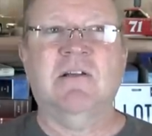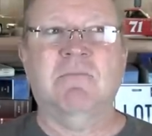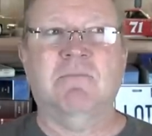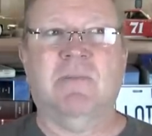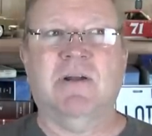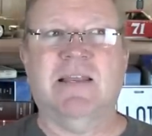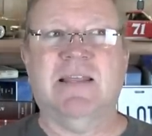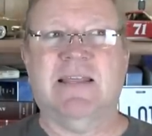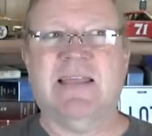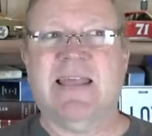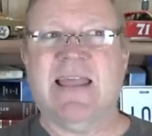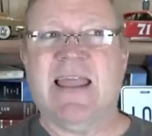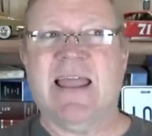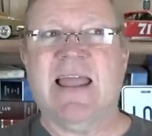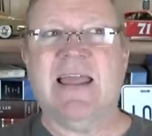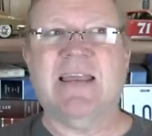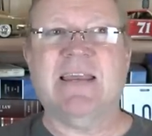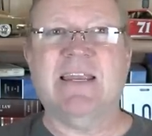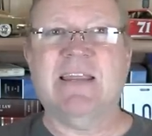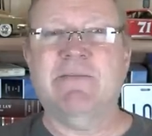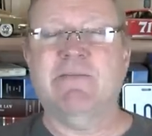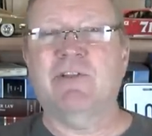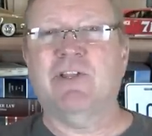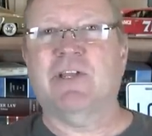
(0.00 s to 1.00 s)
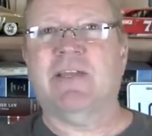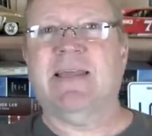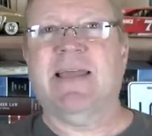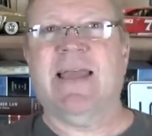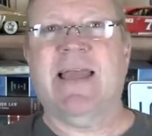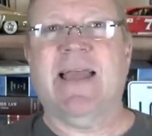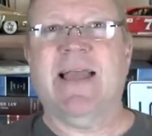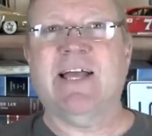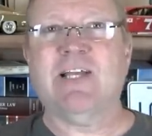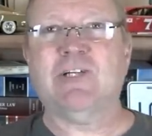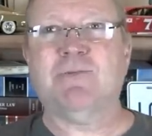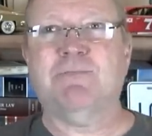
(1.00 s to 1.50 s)
but he can't give you the
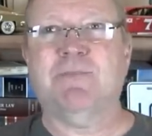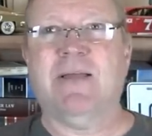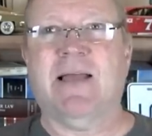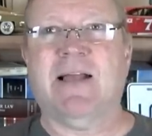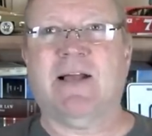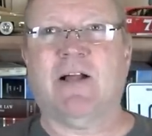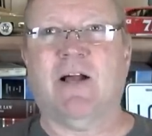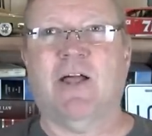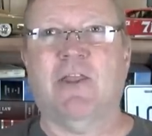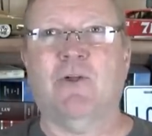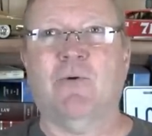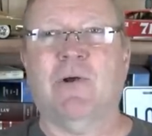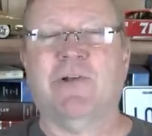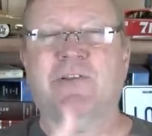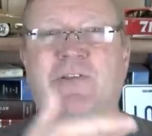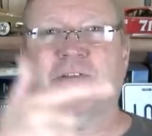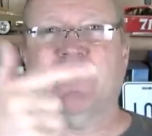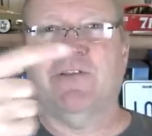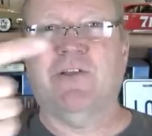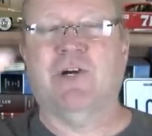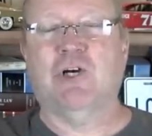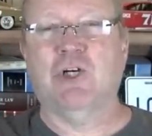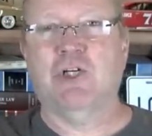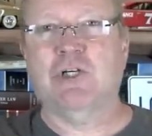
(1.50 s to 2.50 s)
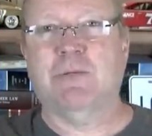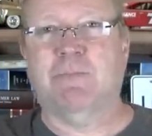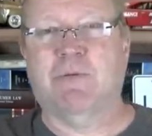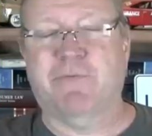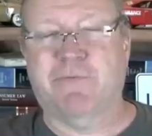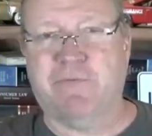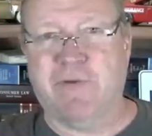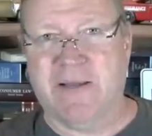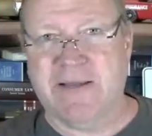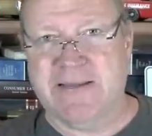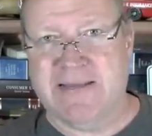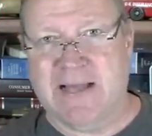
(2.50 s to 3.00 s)
cash back, otherwise the dealership will
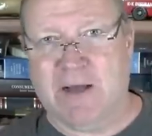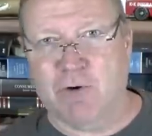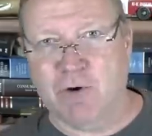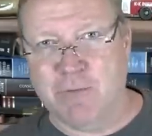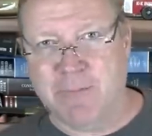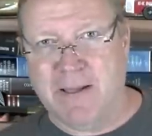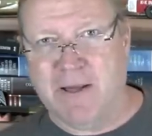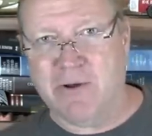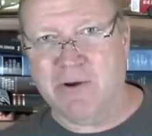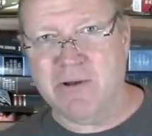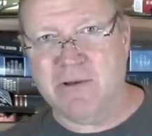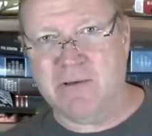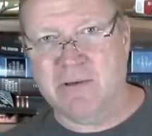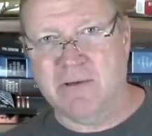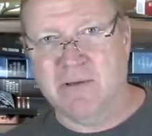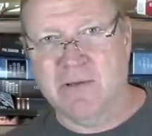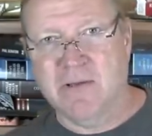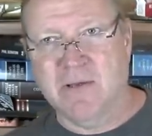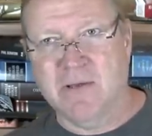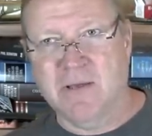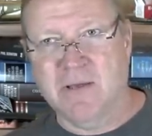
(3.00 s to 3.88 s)
find out about it,